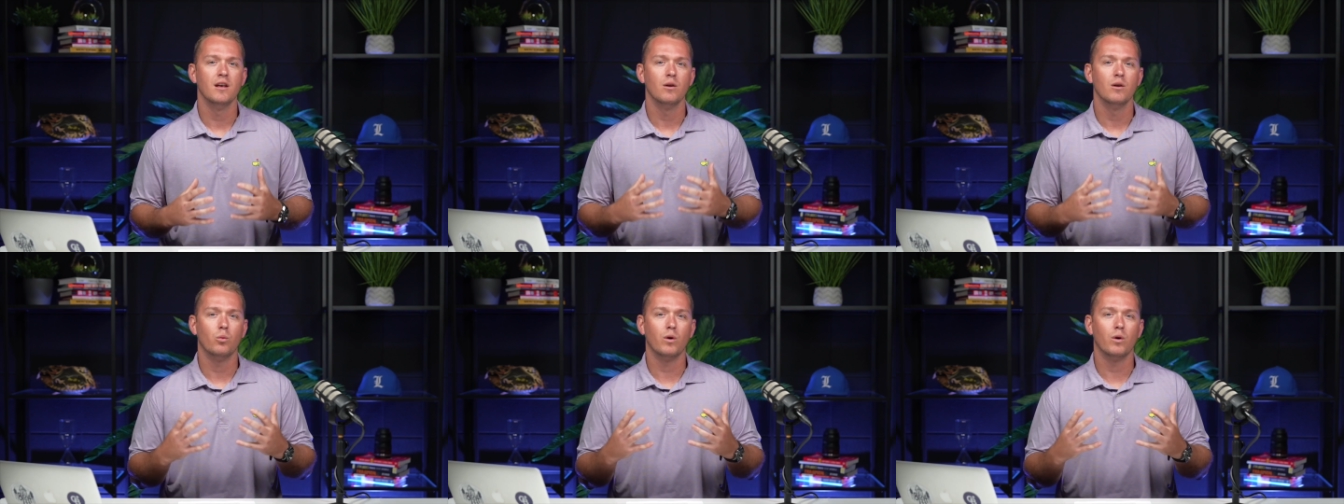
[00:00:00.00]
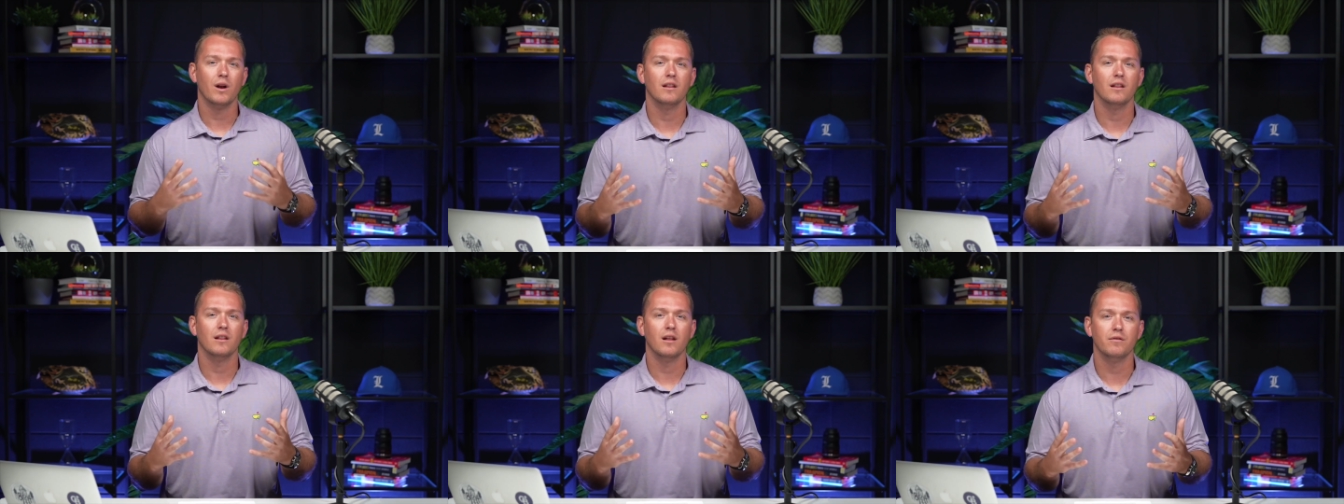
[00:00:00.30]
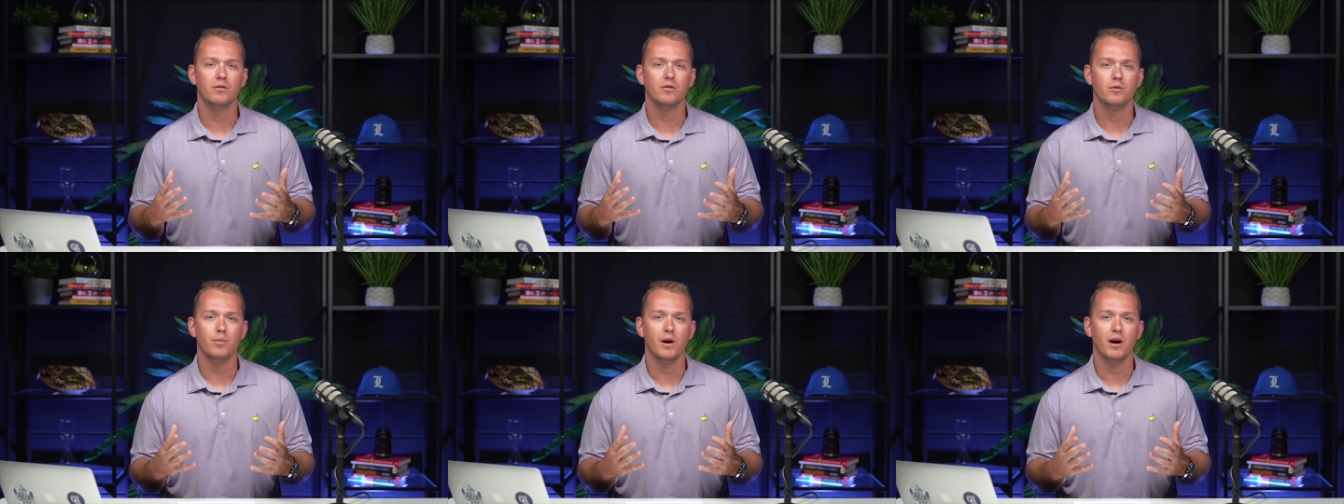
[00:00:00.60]
What I
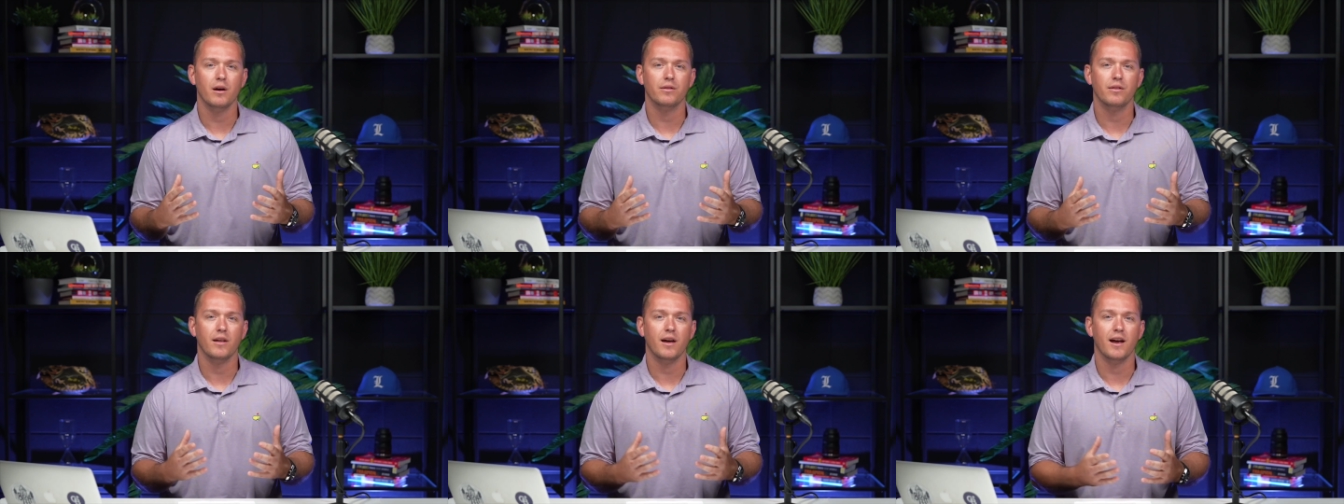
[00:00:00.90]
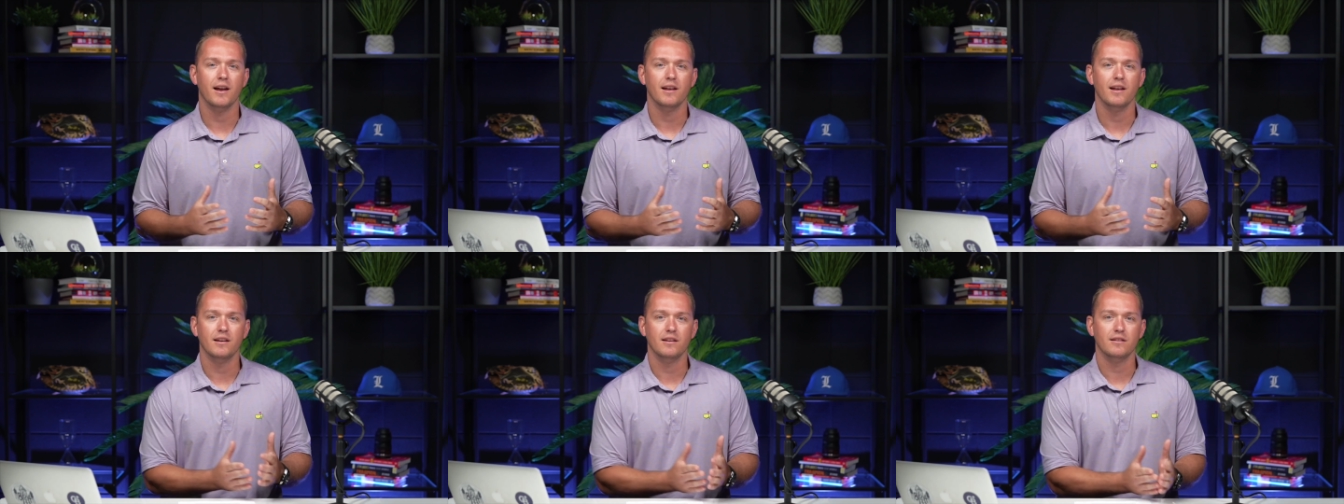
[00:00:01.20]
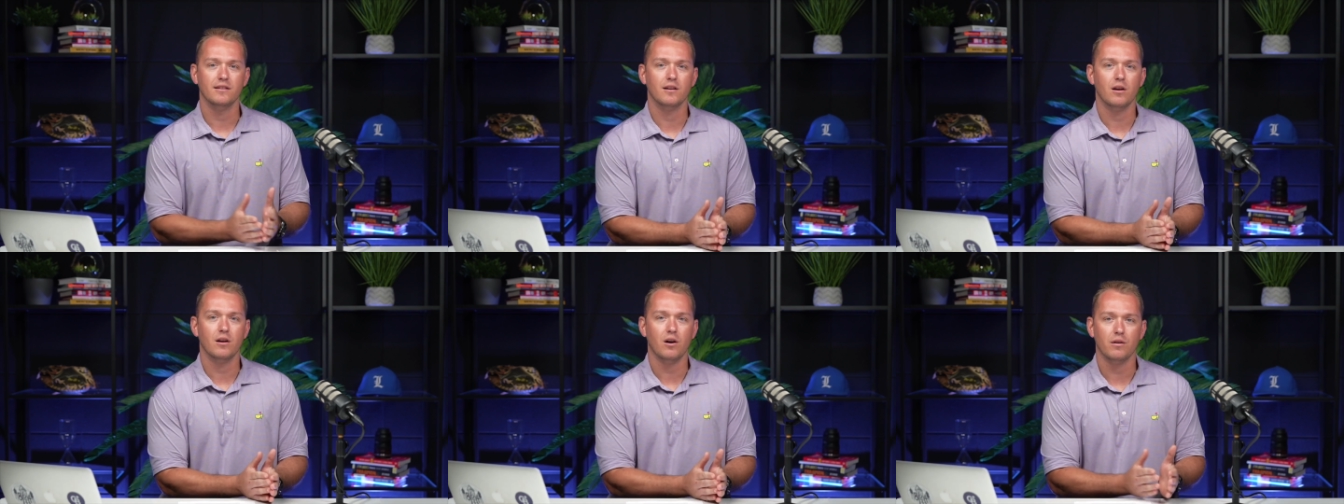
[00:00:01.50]
love about that
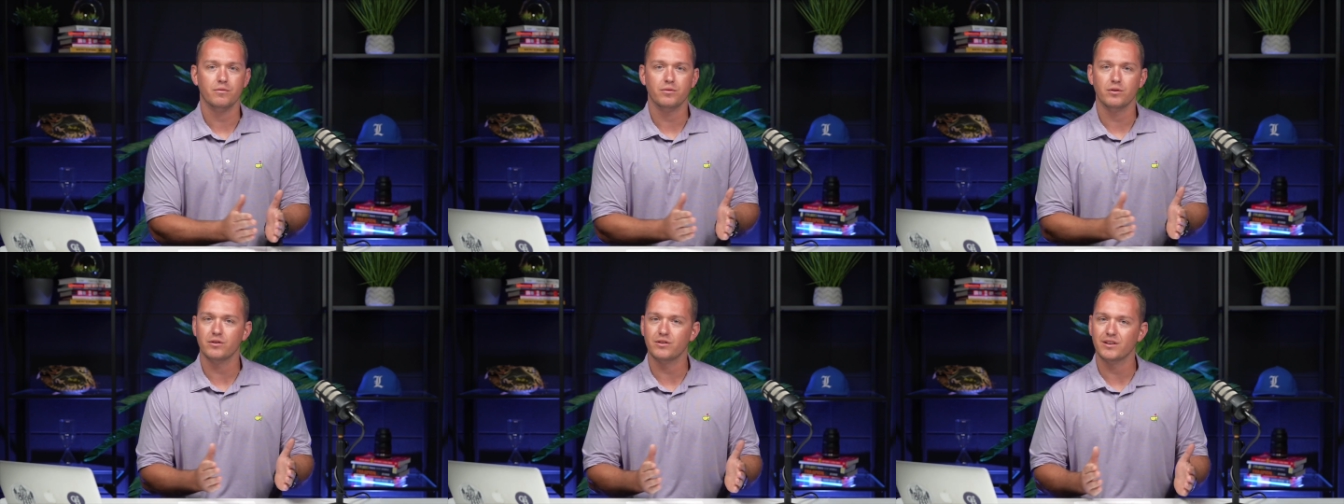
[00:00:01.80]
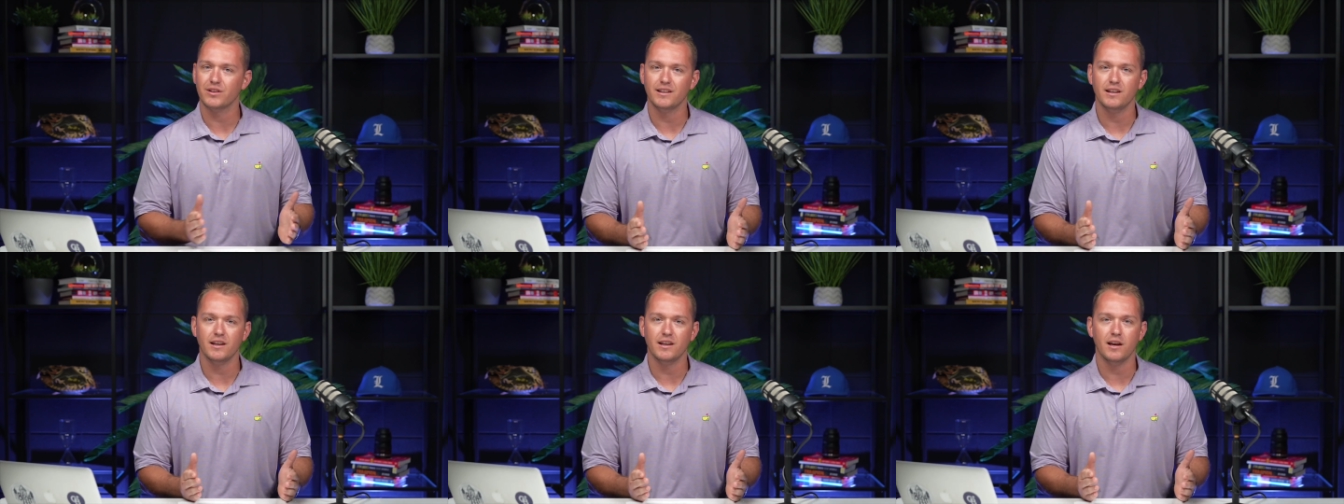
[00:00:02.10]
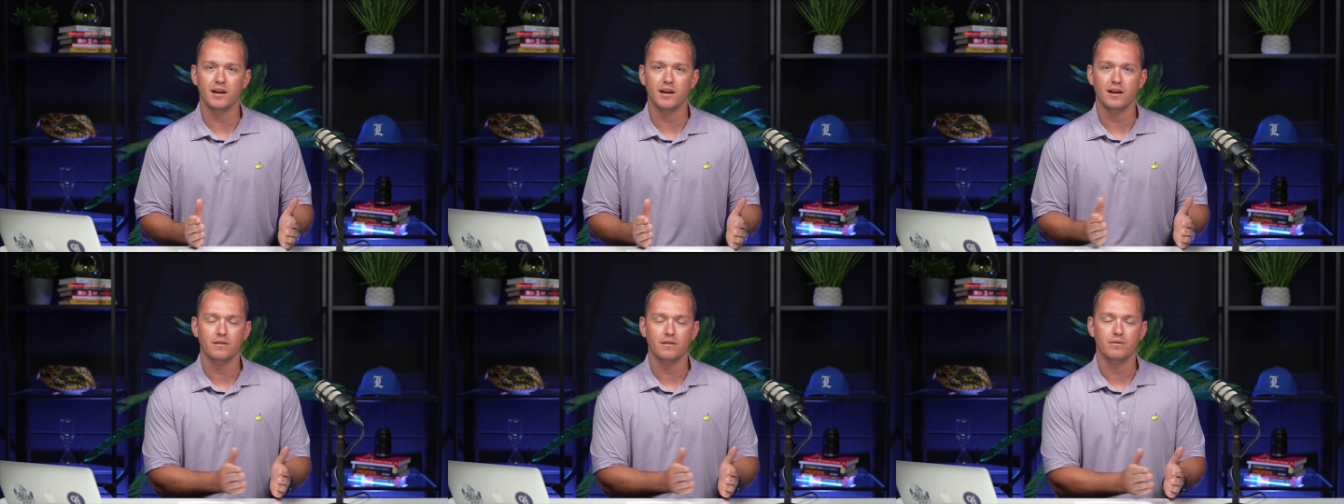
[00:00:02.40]
is it offers,
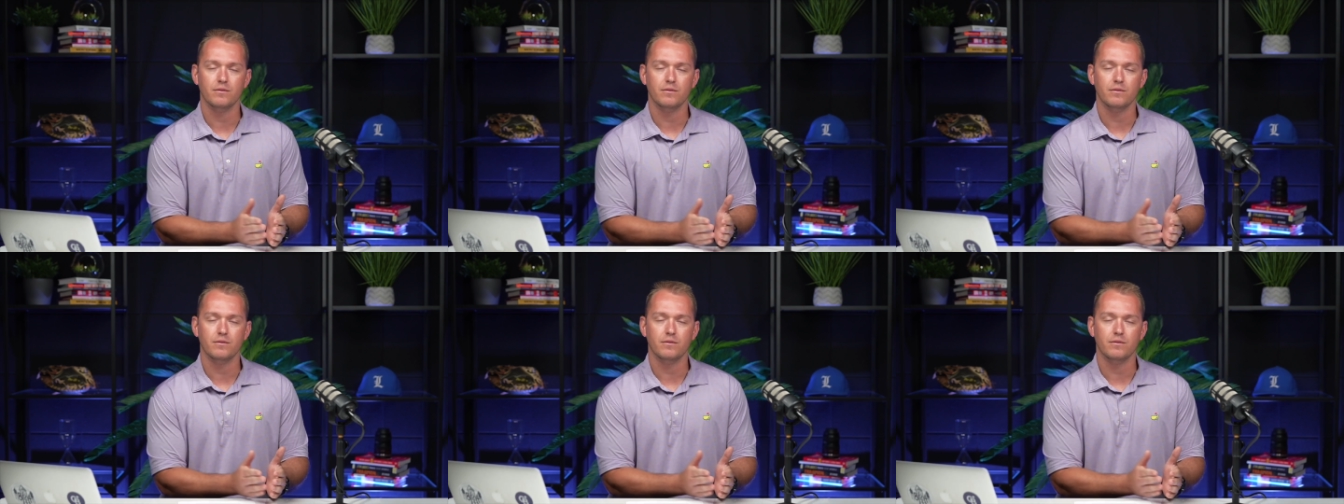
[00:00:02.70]
again,